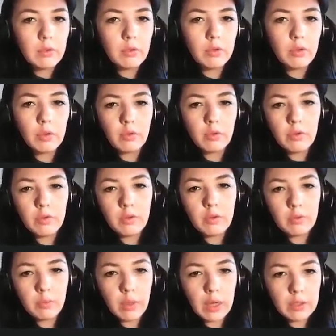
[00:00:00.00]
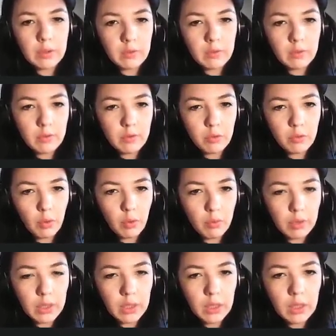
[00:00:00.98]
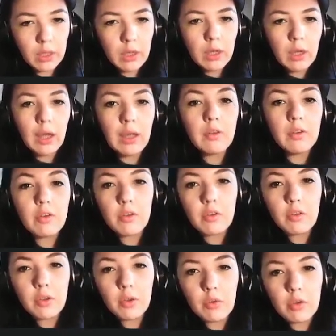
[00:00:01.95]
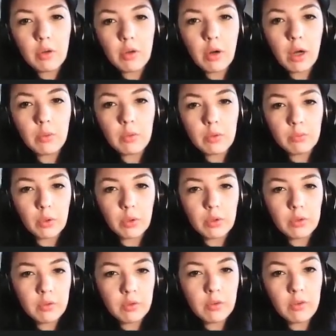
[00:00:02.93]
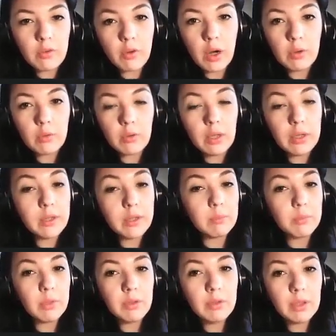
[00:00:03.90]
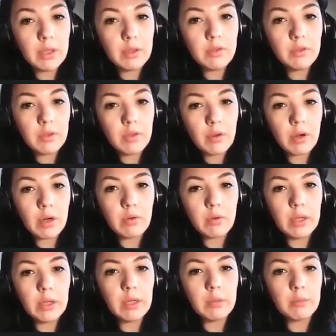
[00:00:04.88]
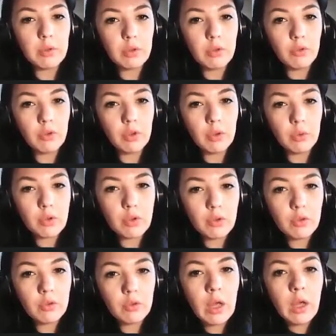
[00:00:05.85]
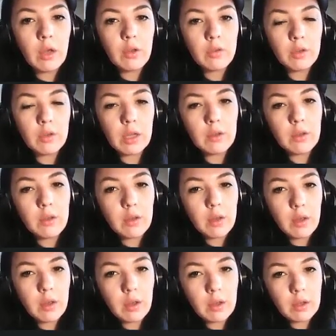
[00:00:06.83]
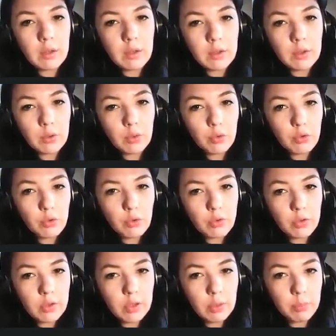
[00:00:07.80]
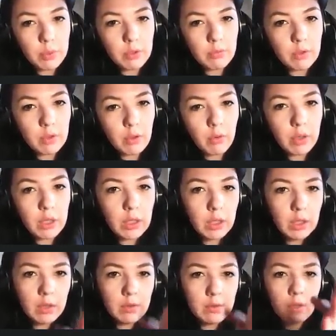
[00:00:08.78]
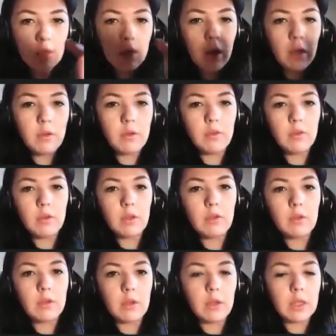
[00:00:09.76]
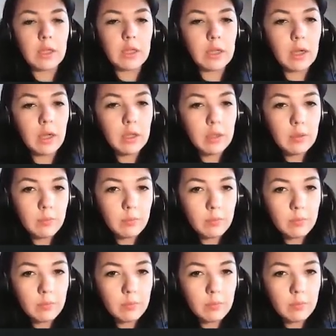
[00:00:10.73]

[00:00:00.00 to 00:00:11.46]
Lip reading: So this is white, this is ovary, and this is, you see, round, what? This is round ligament, yes, round ligament of the uterus that goes to the deep inguinal ring and then enters the inguinal canal.